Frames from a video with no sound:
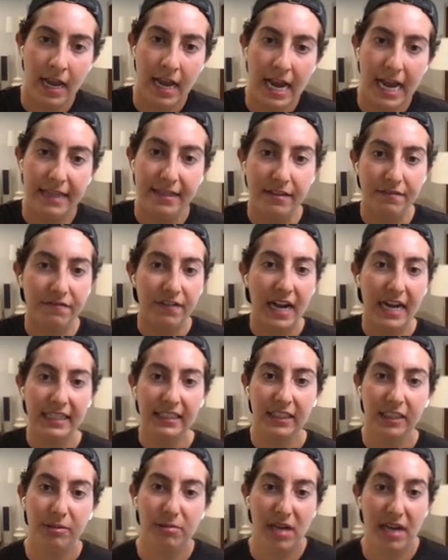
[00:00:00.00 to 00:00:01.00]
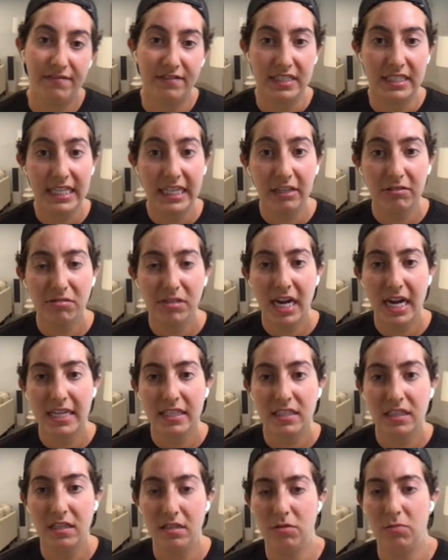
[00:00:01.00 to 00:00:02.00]
And then finally, we have the
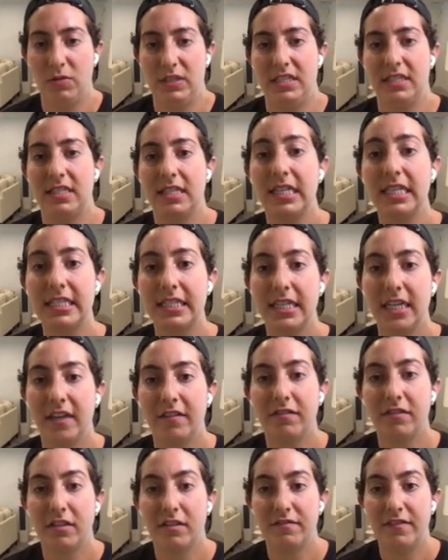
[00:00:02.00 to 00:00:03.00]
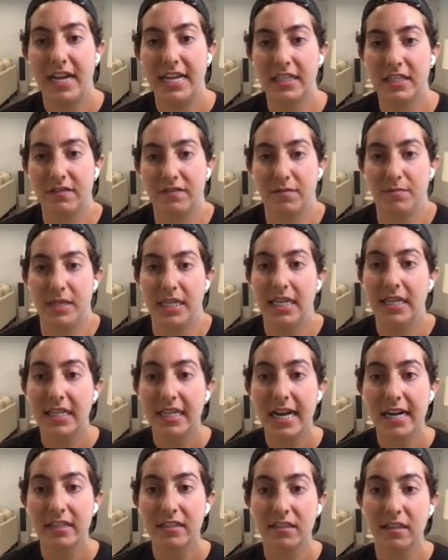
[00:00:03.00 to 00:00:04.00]
synchronizer, which is listening for events from the
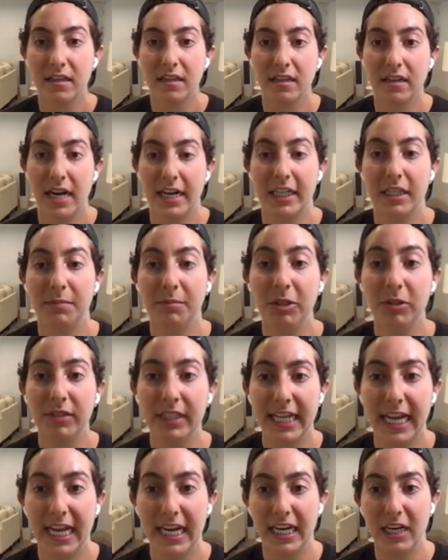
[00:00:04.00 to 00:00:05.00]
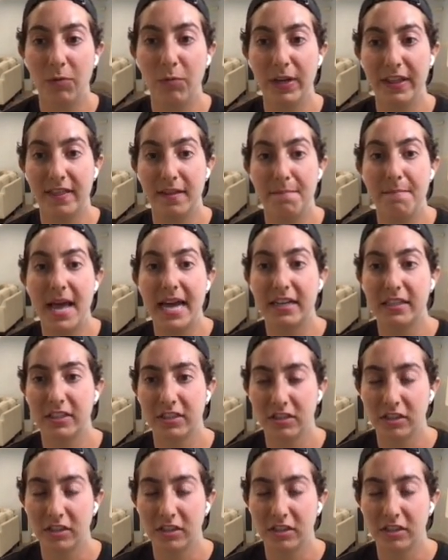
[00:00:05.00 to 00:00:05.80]
indexer and communicating with the meta